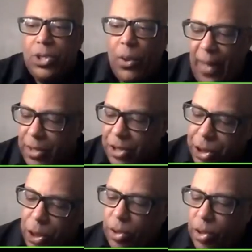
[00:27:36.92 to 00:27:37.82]
So then
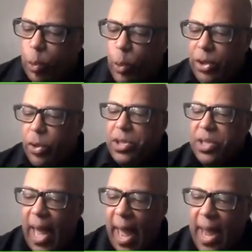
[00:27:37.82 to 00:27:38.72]
students, when you
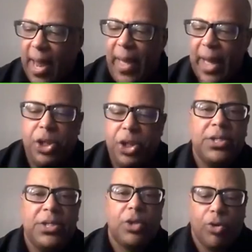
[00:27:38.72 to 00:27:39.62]
say that
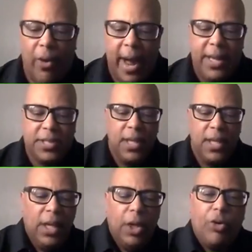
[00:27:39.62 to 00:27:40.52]
Jesus
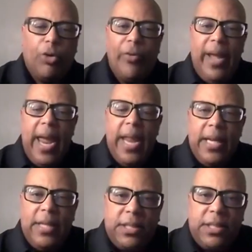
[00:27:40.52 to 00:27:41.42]
Christ
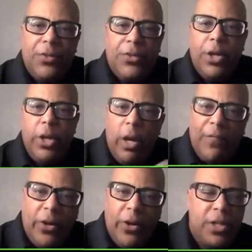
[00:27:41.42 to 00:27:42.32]
created the
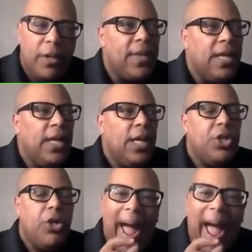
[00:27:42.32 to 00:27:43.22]
universe,
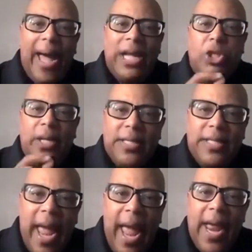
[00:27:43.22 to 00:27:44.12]
you're actually
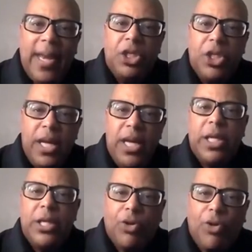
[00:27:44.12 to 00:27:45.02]
saying
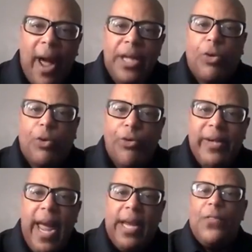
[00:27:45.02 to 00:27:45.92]
Jesus Christ
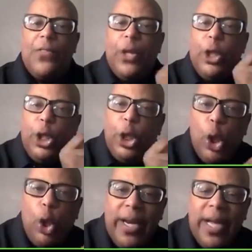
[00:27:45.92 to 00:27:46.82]
created the
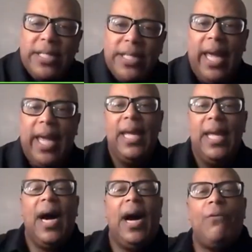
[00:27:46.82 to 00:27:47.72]
unity
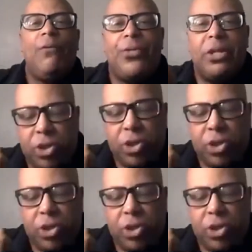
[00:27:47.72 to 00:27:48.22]
of the